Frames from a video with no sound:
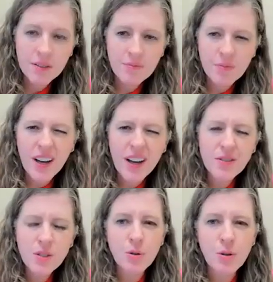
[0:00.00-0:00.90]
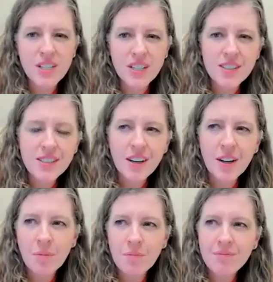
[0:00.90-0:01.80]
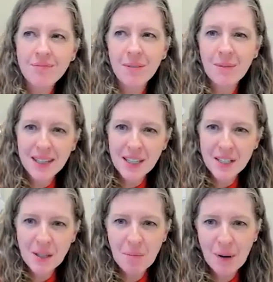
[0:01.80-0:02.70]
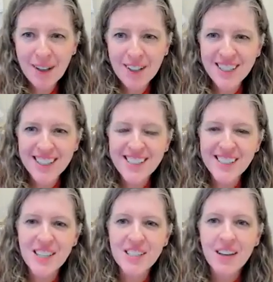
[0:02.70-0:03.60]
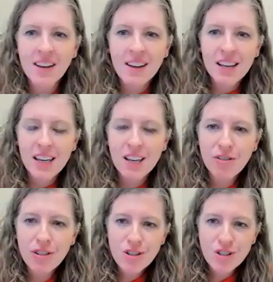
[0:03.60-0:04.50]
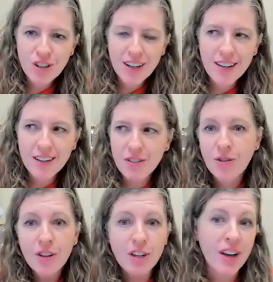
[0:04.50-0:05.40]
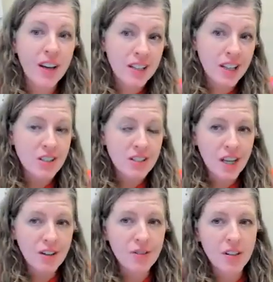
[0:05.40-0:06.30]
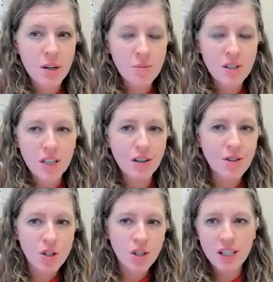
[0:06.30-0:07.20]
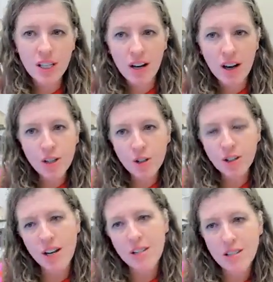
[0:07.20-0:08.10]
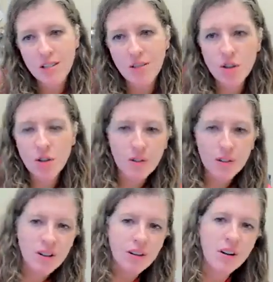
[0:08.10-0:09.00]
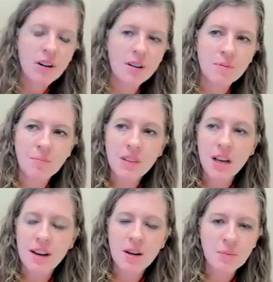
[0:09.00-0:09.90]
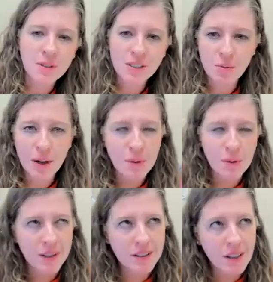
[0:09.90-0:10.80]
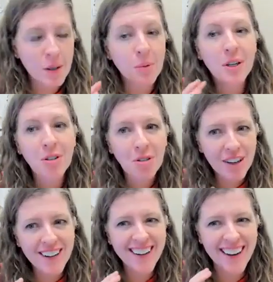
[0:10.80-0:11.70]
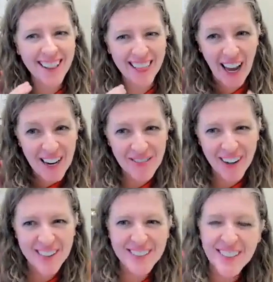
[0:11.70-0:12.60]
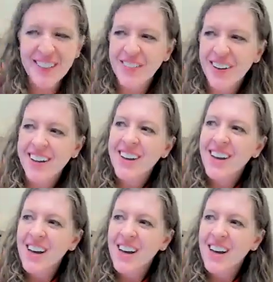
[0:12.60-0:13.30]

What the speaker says: well, I have two questions. I'm going to get to the biologic insights. If you're trying for your validation set for the imaging, if you're trying to get 100 cases of uterine, I almost said rhabdomyosarcoma, uterine leiomyosarcoma,